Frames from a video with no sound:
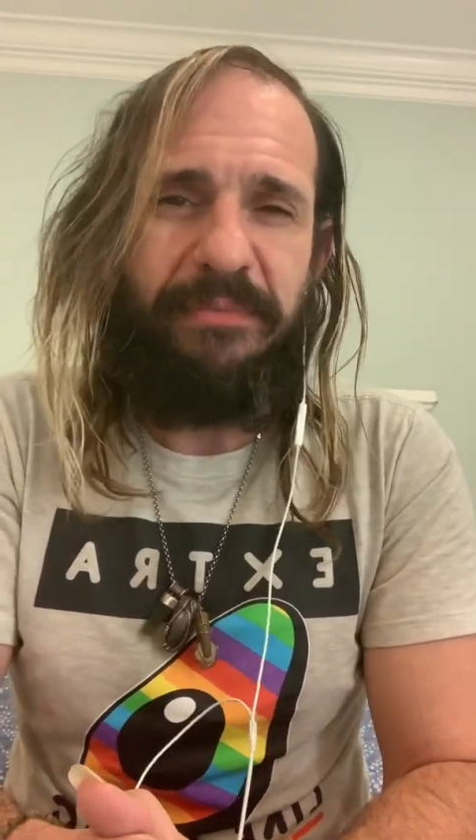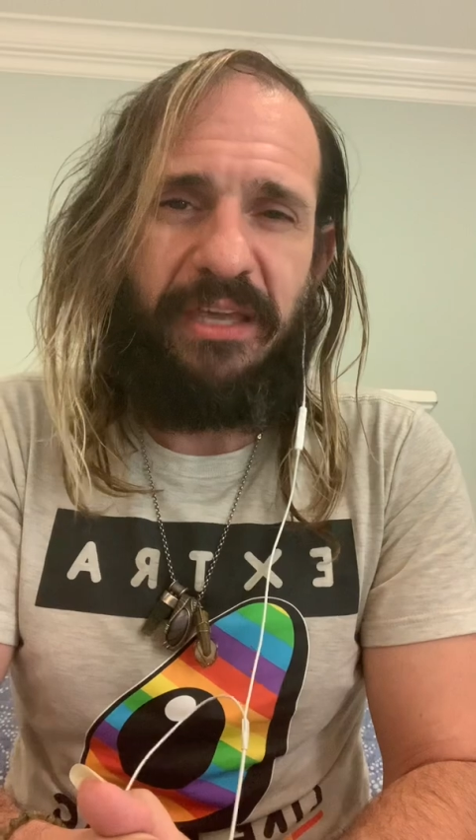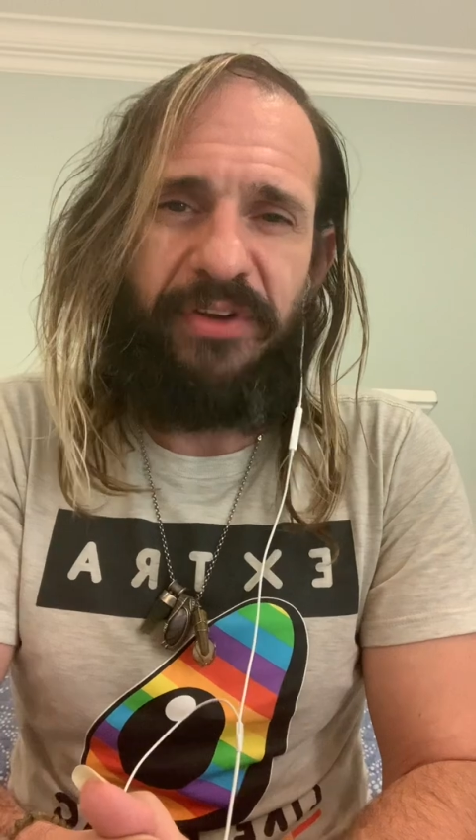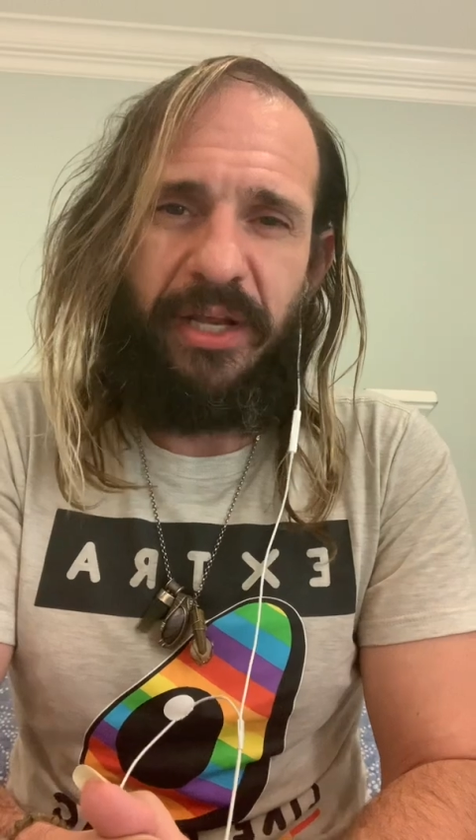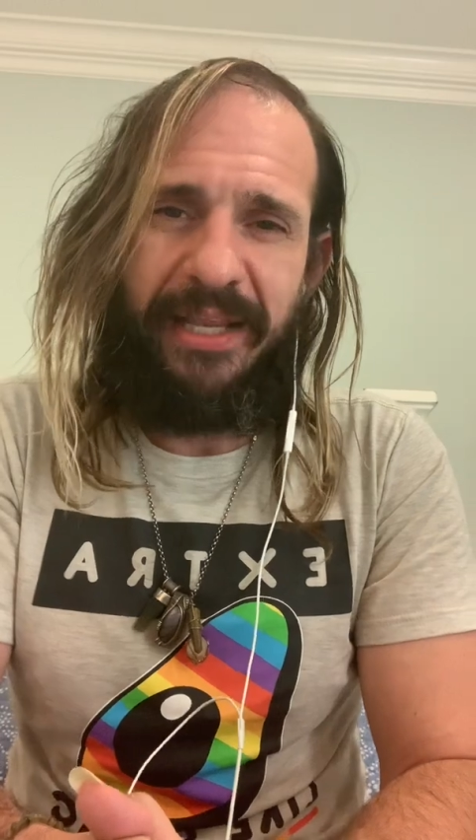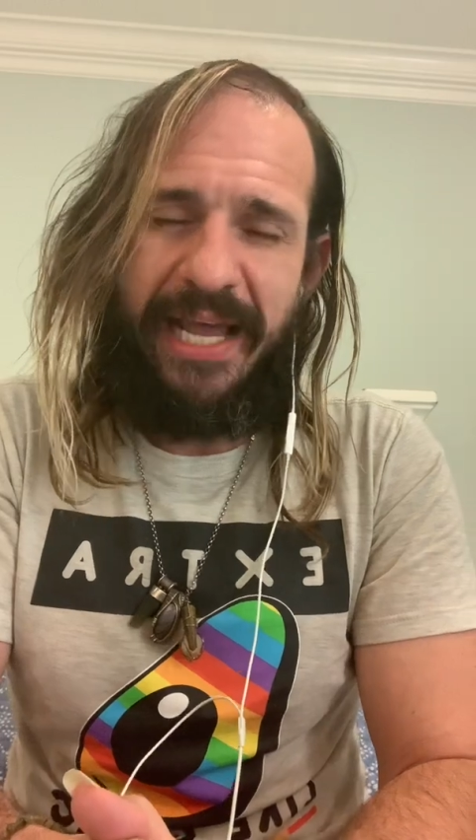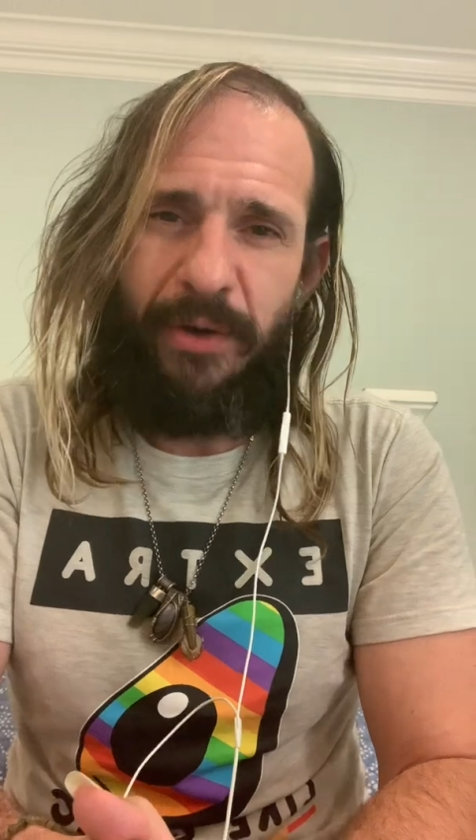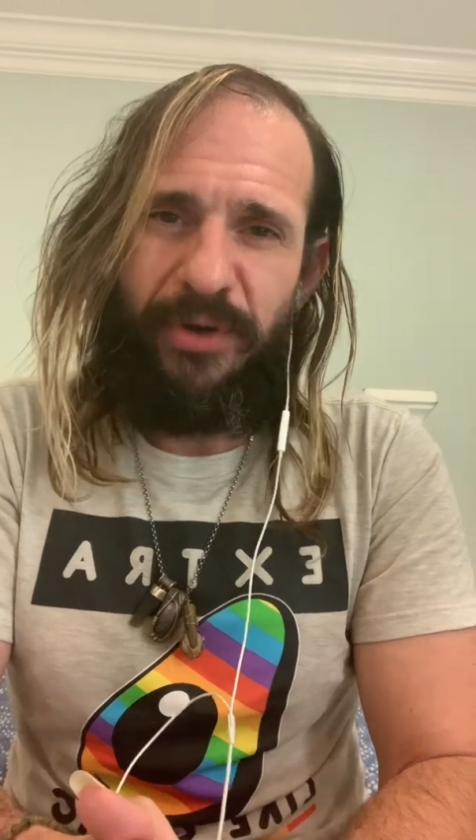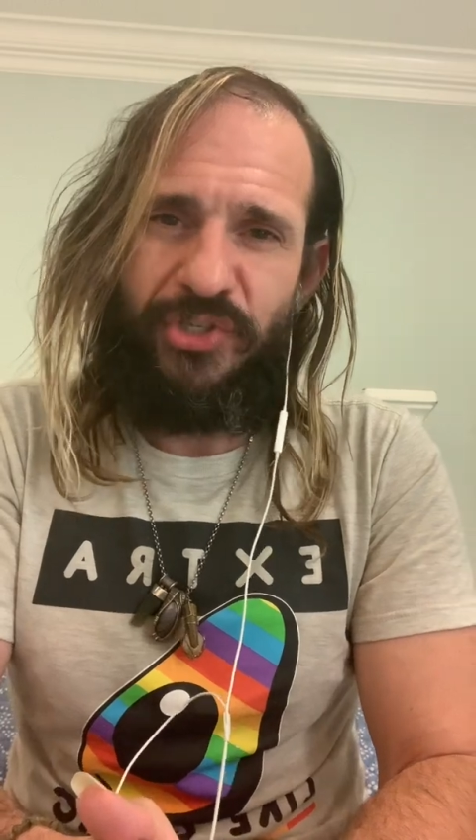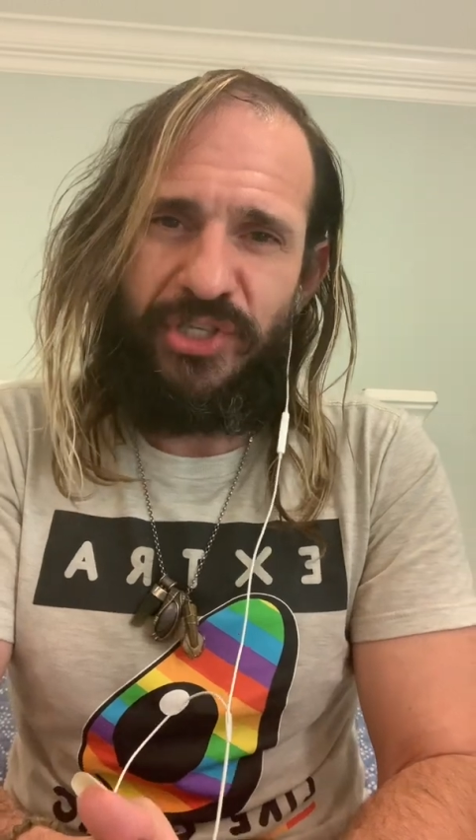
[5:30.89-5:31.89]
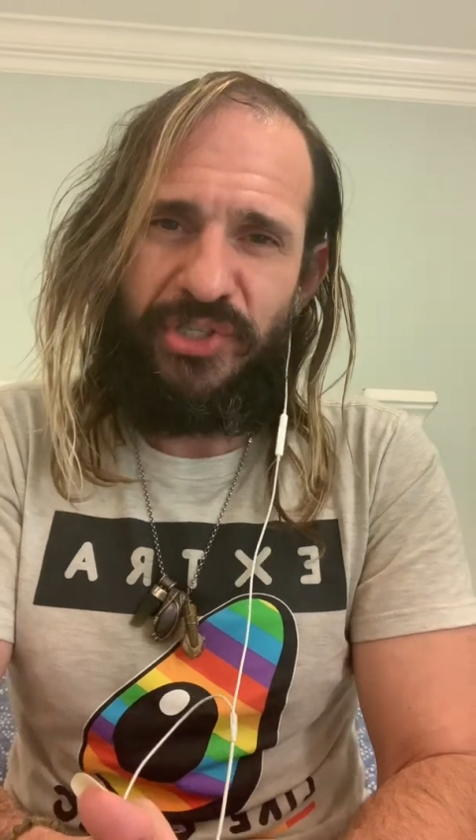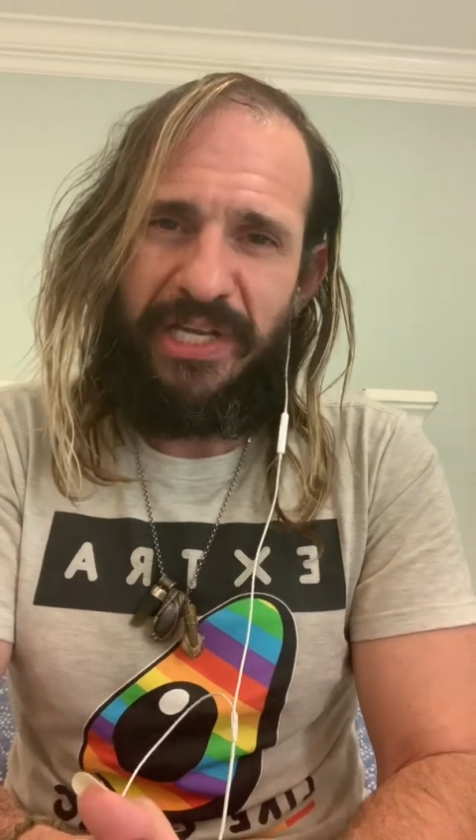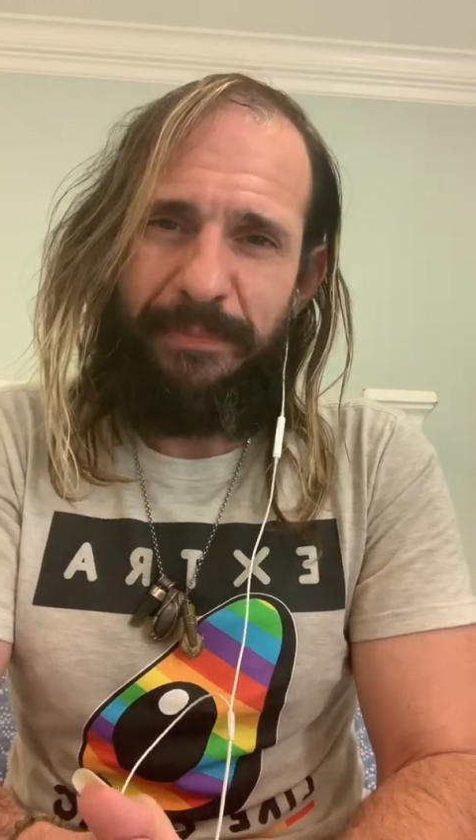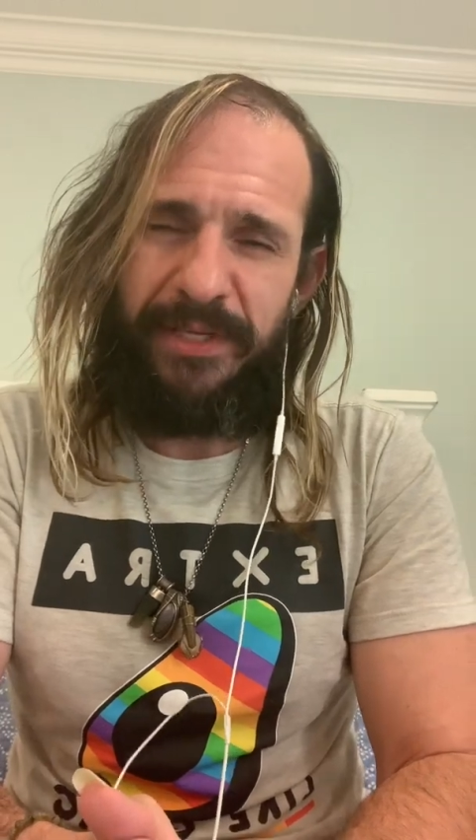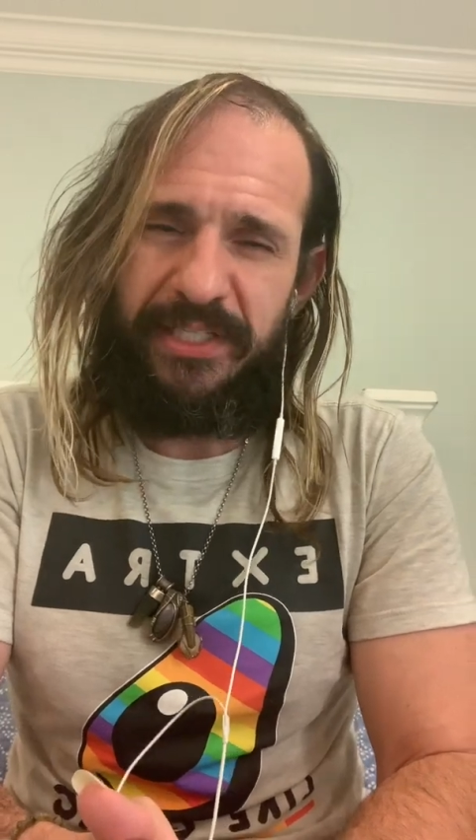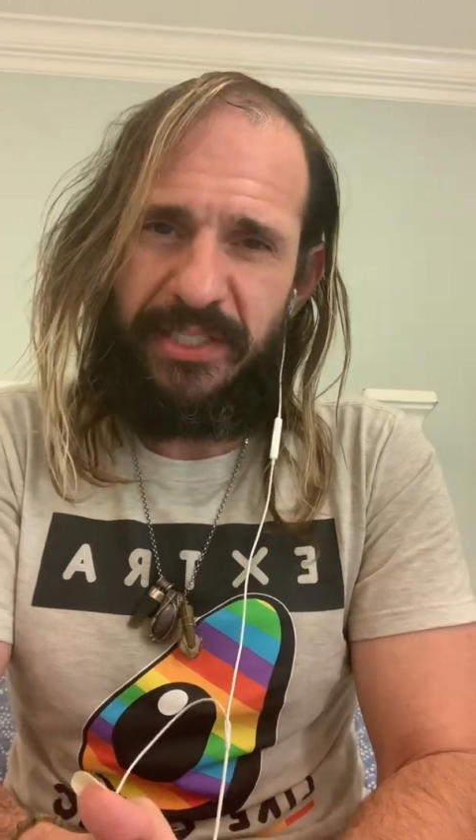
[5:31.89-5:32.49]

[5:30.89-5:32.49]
given on that one just yet because